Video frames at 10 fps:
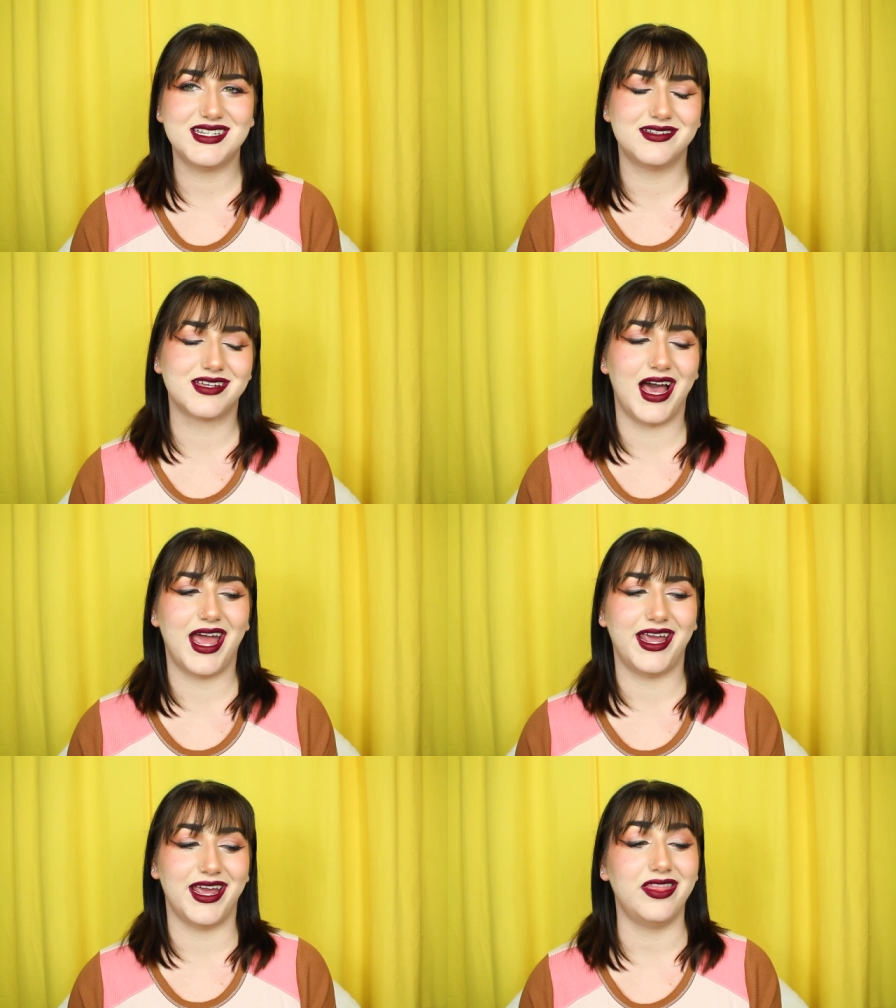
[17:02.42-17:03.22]
this
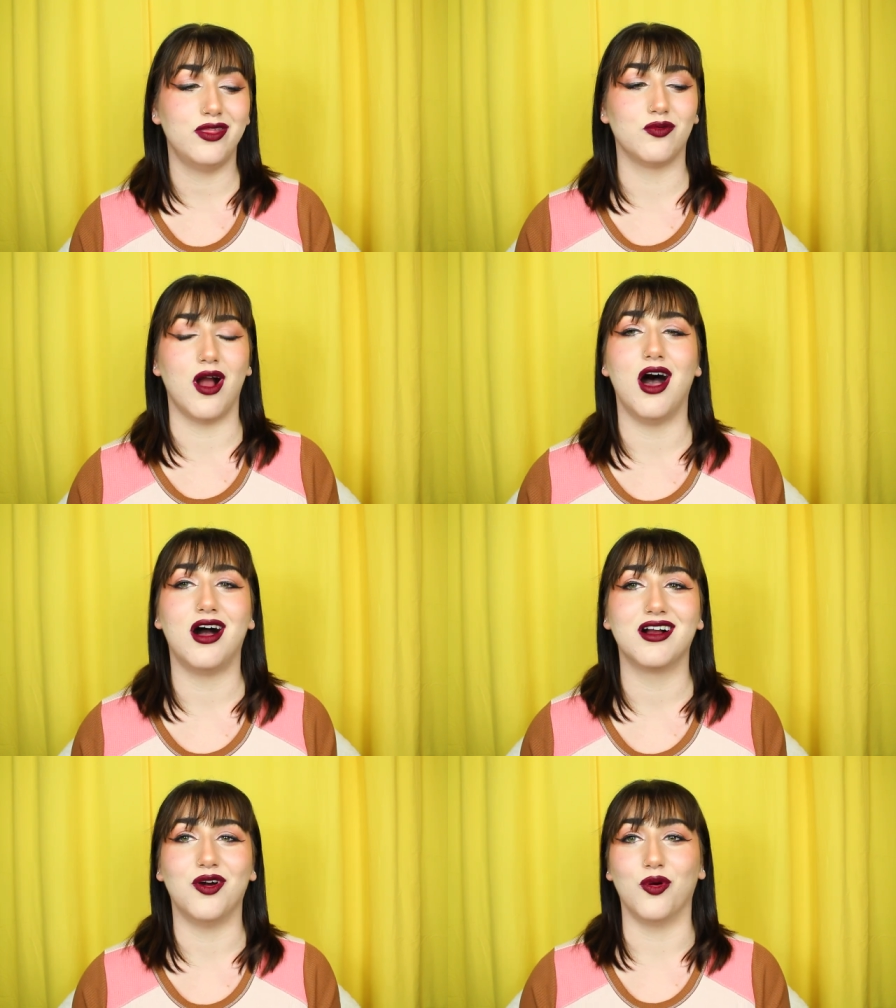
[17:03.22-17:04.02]
guy in the
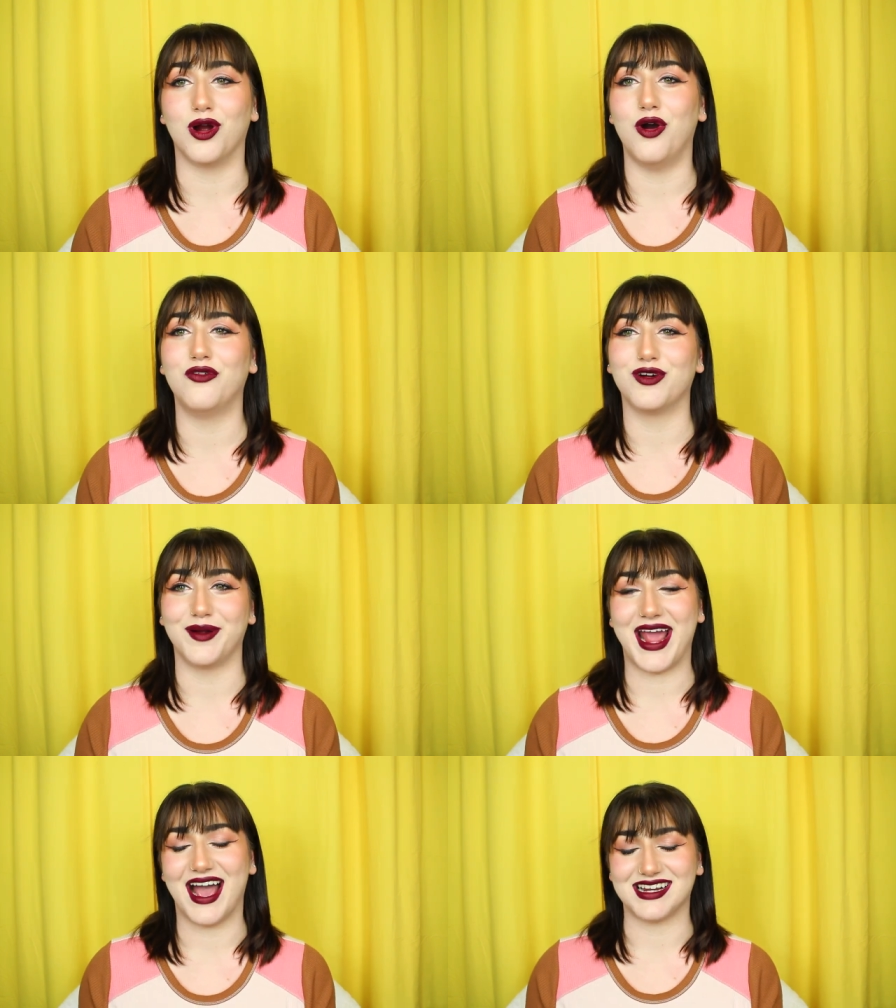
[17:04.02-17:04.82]
wrong or
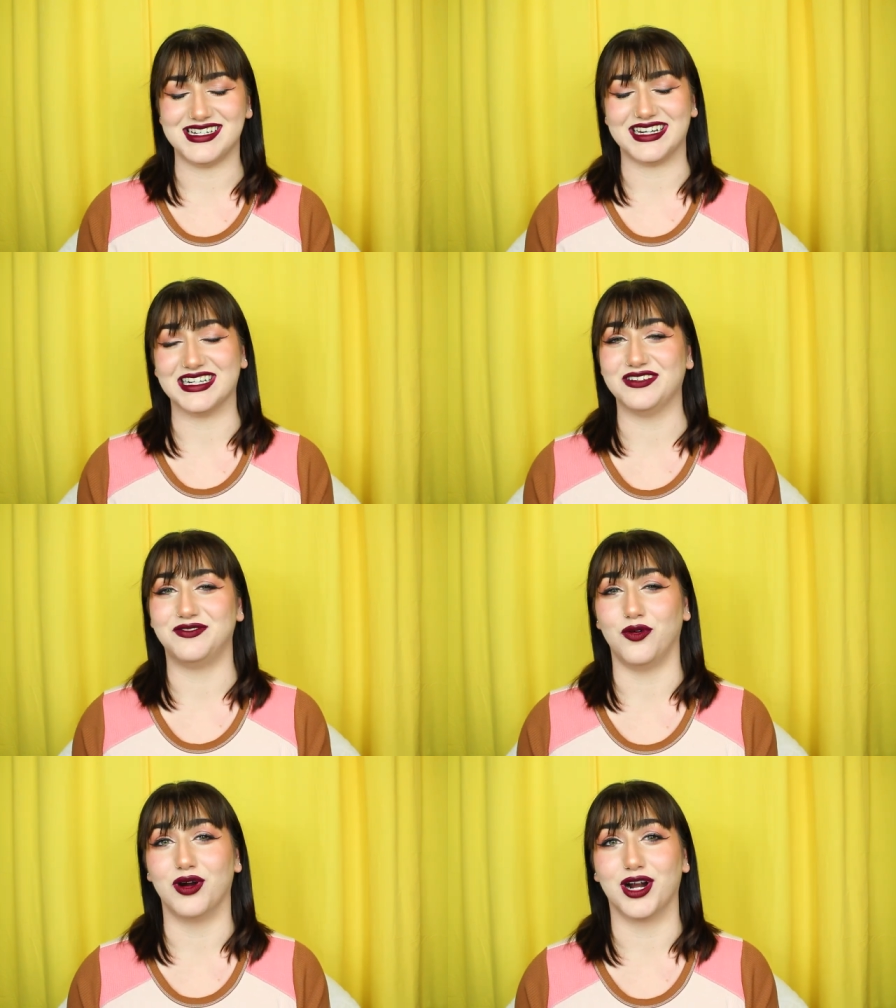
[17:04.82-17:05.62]
overreacting
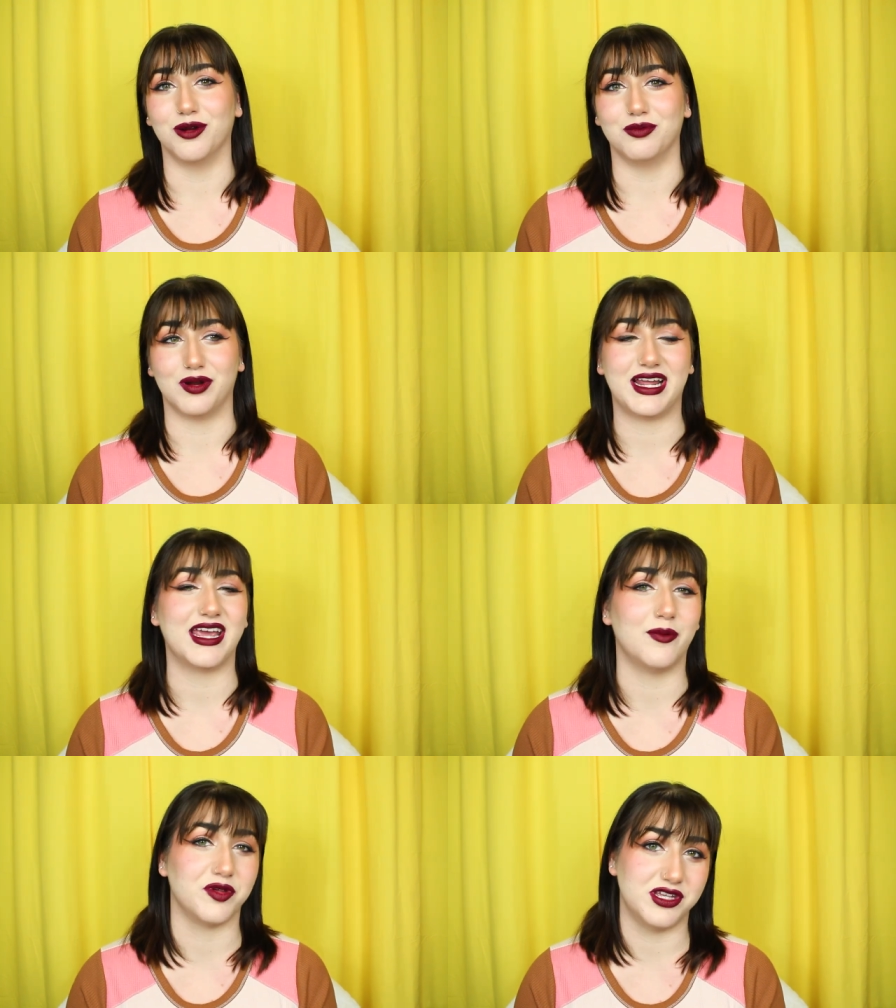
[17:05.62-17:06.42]
for
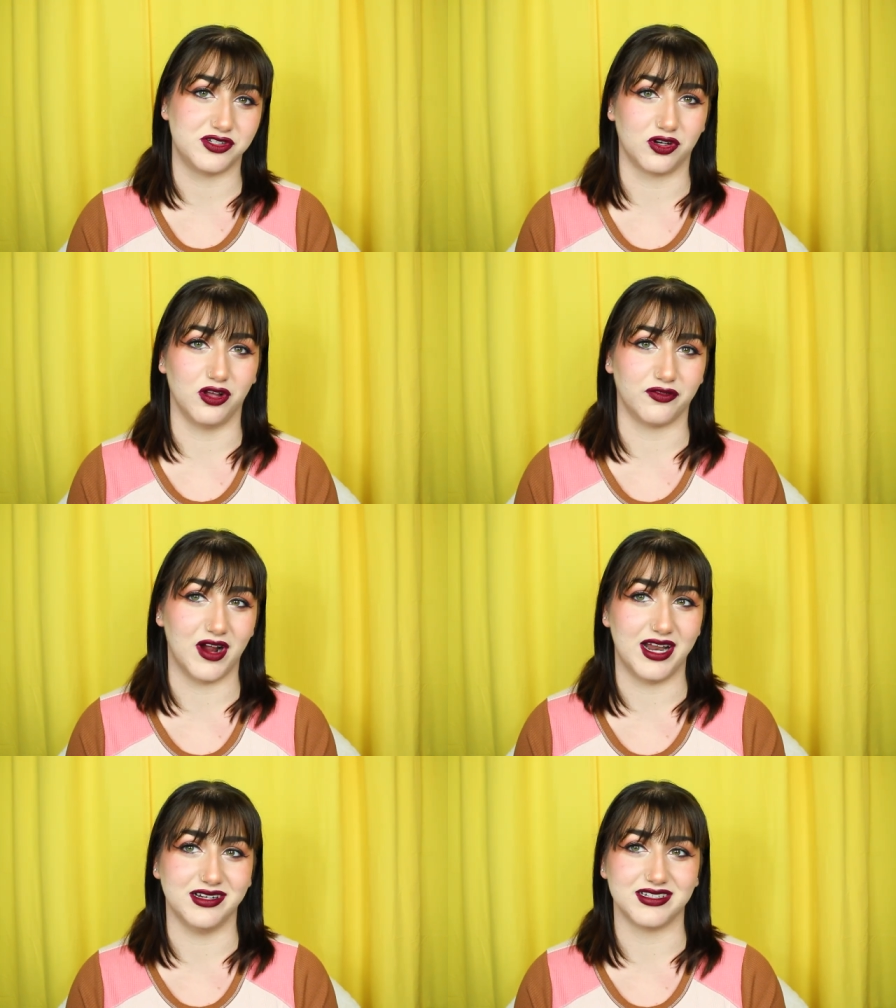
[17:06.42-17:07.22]
breaking up with his
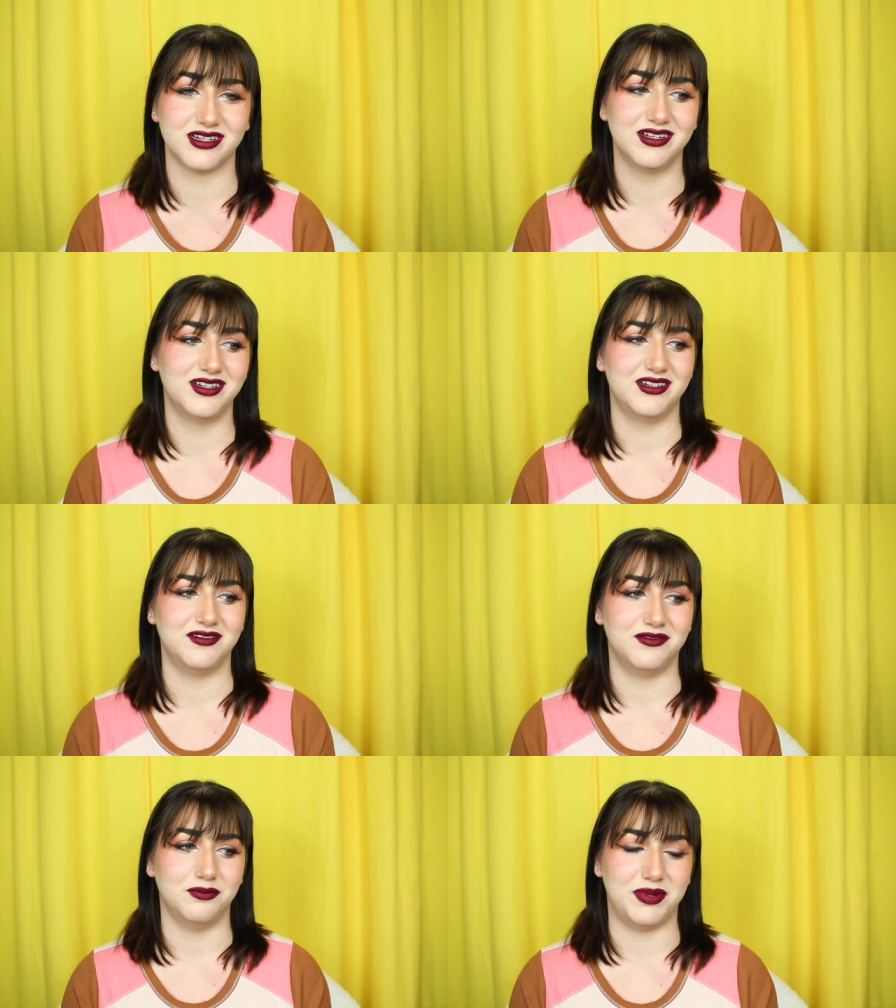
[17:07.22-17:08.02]
girlfriend
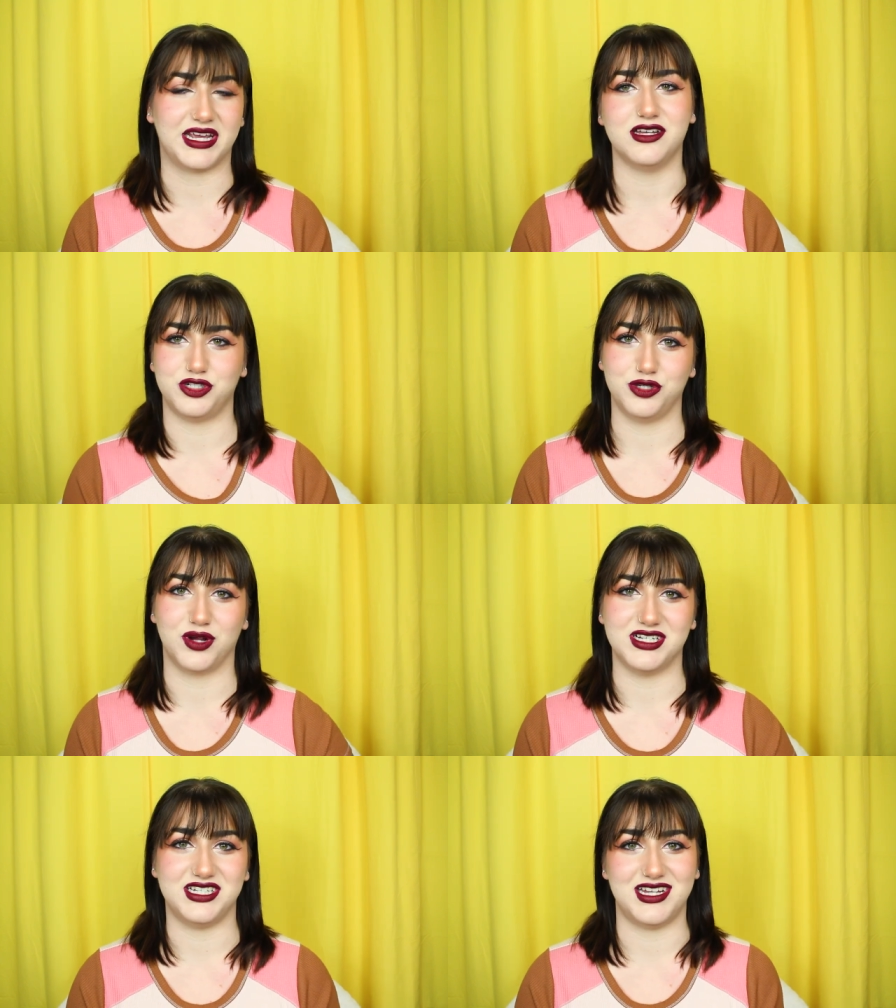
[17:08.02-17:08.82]
because she
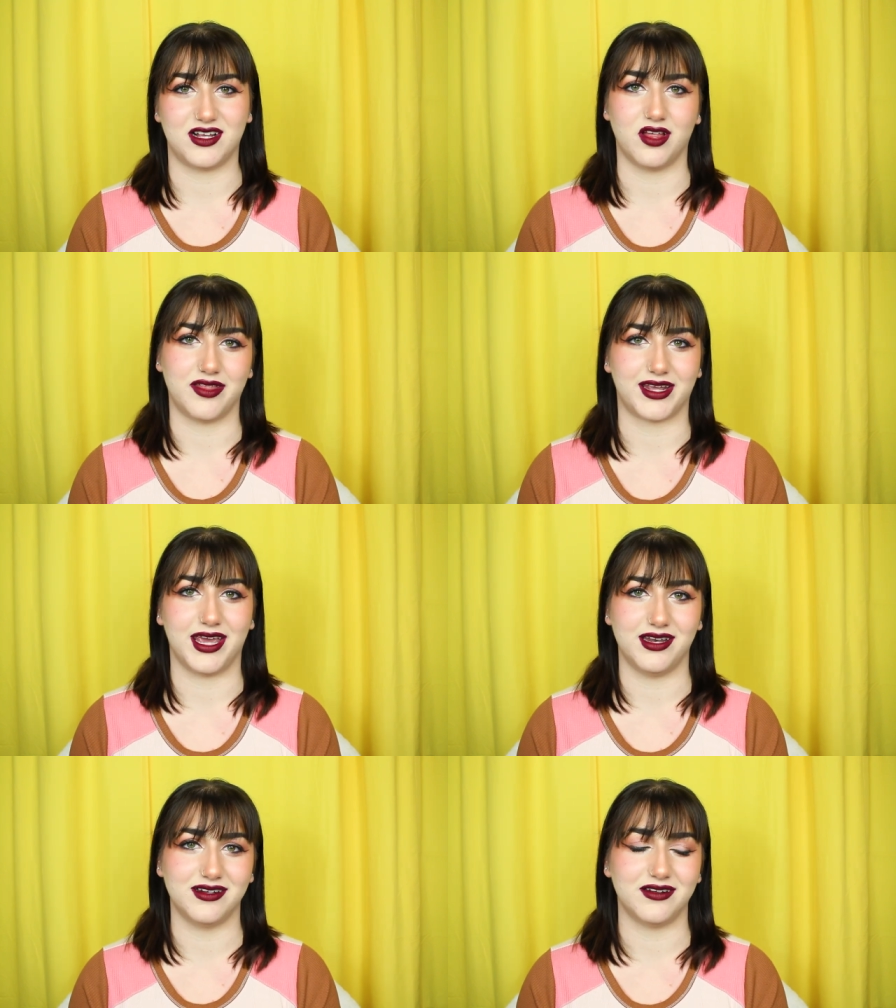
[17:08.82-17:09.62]
wanted to declaw the
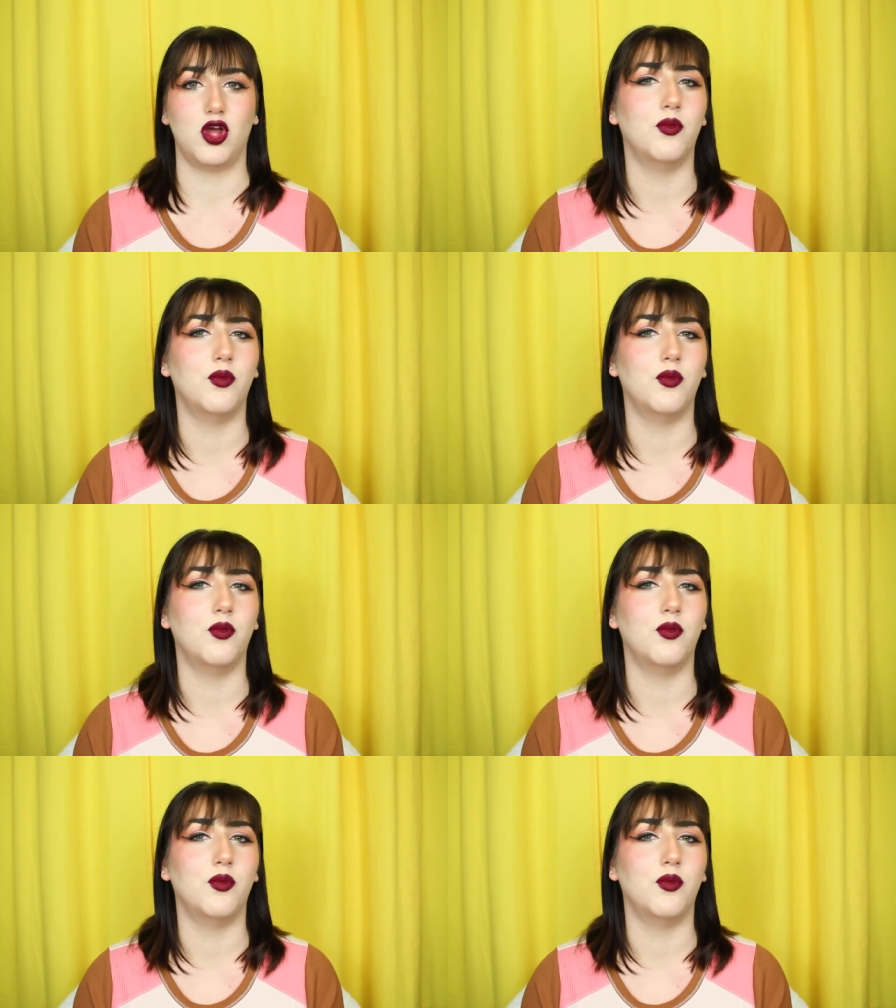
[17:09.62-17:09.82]
kitten?